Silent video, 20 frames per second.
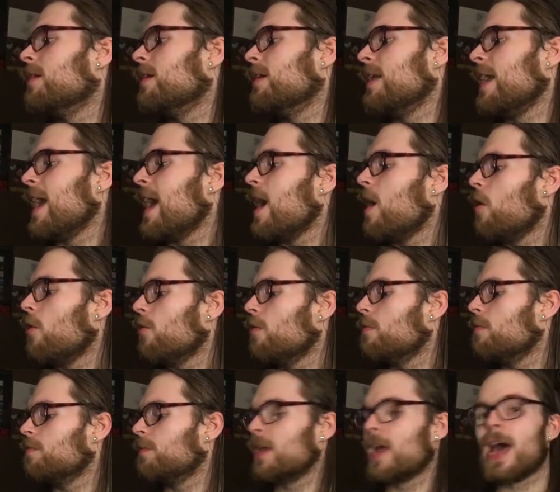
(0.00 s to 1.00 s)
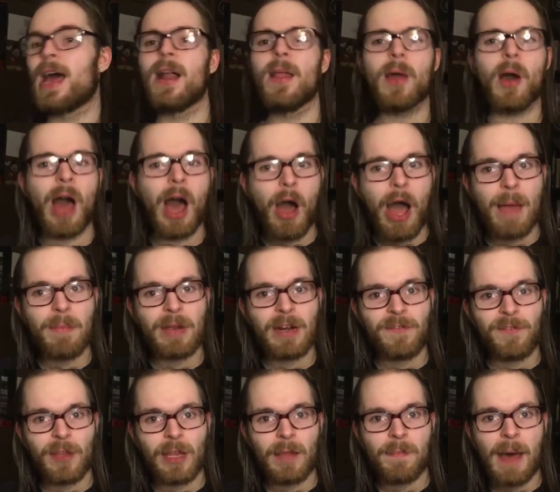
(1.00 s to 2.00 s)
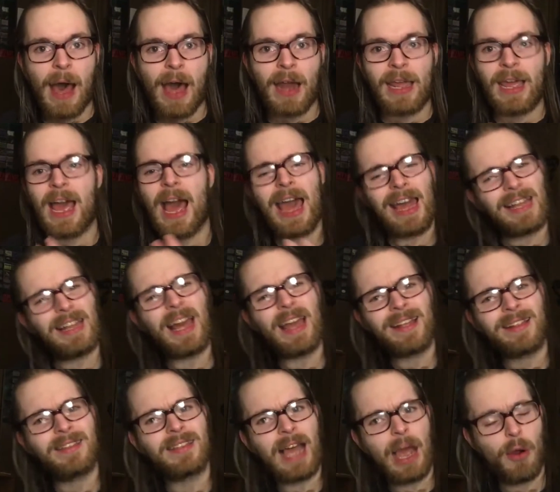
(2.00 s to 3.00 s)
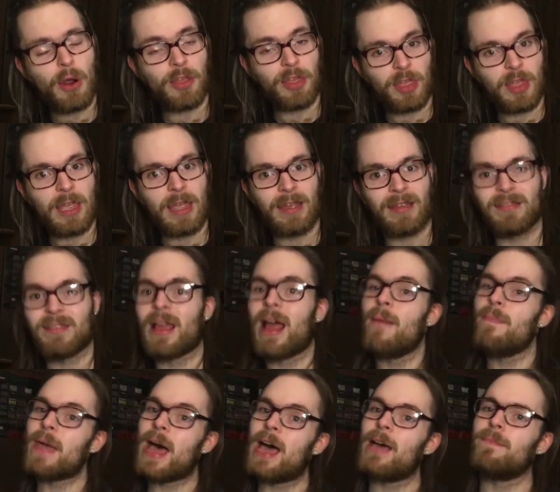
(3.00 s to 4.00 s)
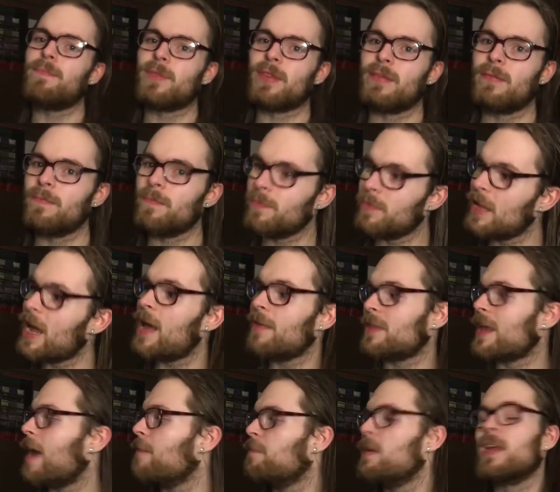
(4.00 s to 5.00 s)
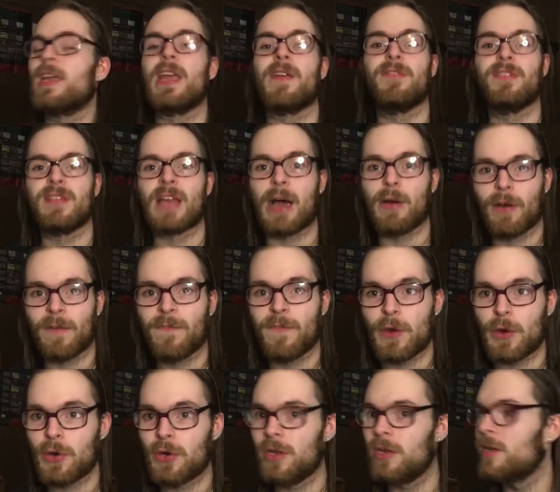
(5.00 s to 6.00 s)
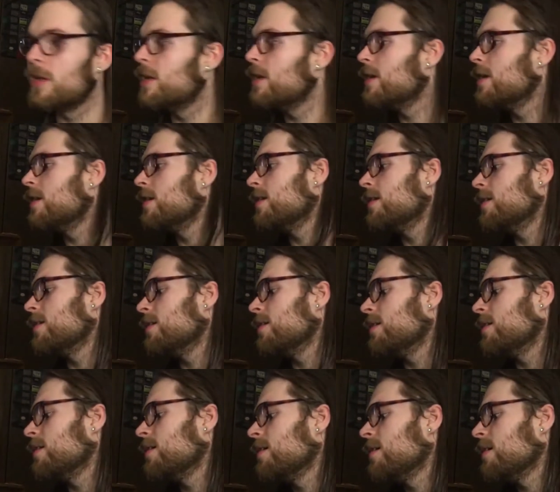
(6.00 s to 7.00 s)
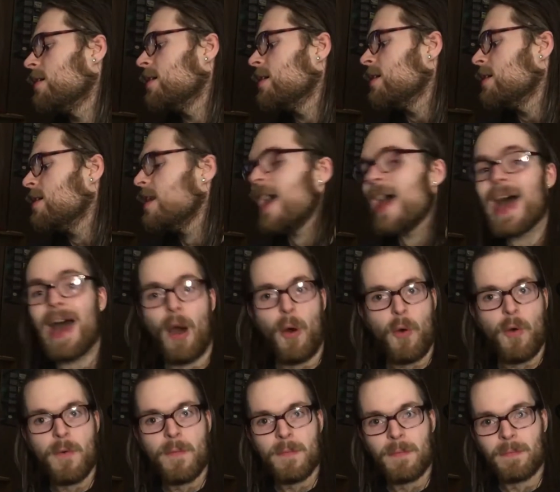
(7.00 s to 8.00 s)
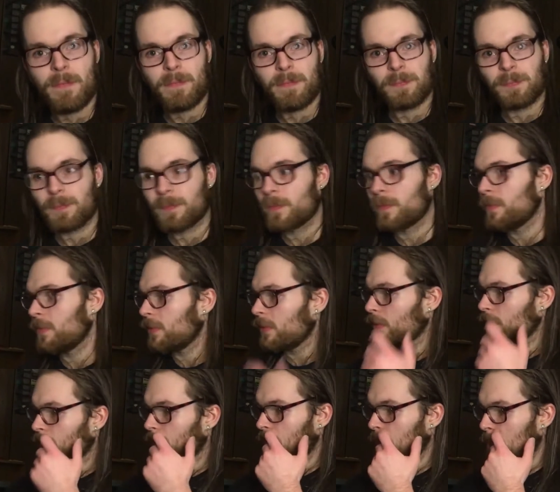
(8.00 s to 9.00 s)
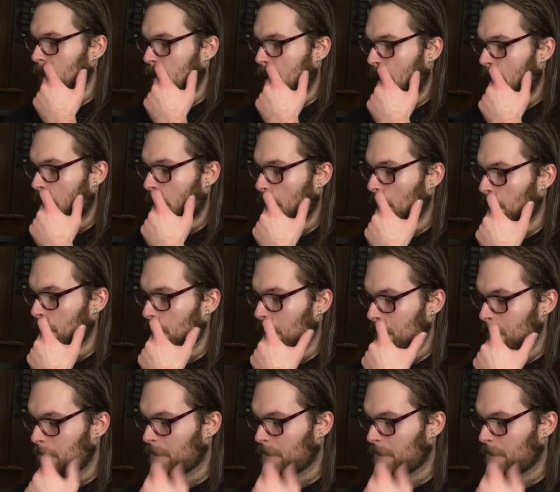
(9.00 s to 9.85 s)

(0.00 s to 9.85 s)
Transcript: Now, I don't know how I'm going to feel about it. I like sour things. I'm not not that picky of sour food. Now, um,